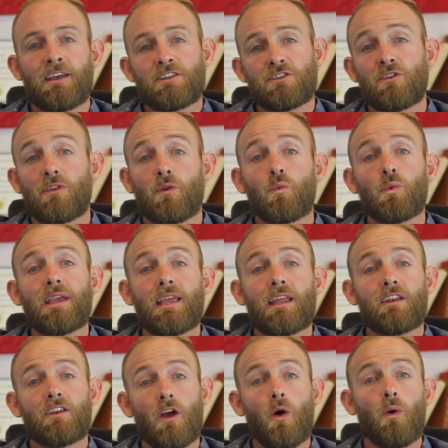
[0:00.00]
so that we
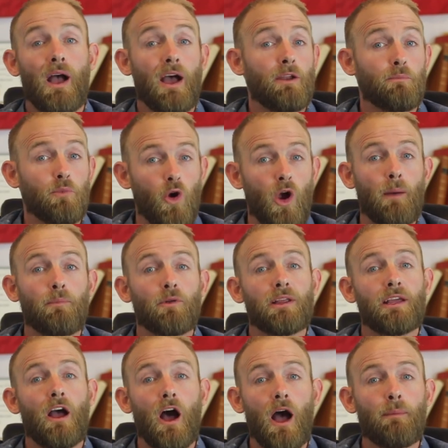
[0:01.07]
can know how to
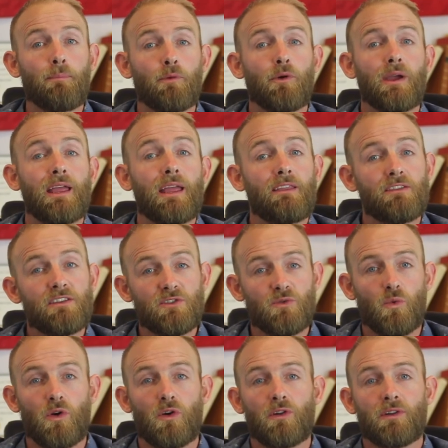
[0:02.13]
properly operate in this
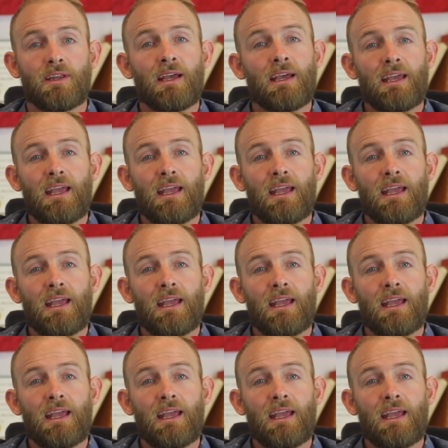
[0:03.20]
world